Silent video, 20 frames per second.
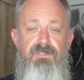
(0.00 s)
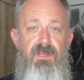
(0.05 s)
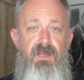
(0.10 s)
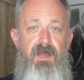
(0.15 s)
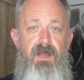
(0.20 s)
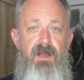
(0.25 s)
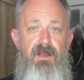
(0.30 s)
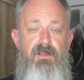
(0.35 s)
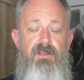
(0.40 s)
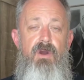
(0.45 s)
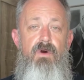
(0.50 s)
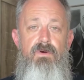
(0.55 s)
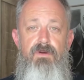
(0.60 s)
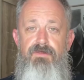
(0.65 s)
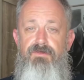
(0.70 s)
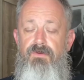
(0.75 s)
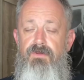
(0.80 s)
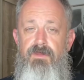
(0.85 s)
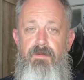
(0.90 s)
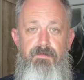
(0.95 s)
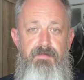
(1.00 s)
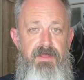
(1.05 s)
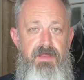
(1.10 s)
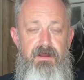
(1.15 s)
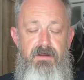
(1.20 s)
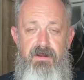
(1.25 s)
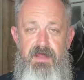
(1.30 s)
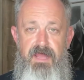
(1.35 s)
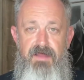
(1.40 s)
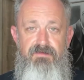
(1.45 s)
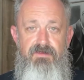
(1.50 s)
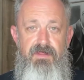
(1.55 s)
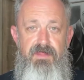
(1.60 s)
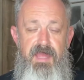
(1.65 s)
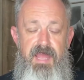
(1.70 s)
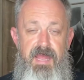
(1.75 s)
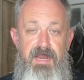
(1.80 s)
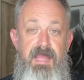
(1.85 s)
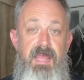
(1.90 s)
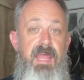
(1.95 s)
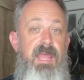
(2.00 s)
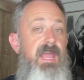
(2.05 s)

going through the beard after that.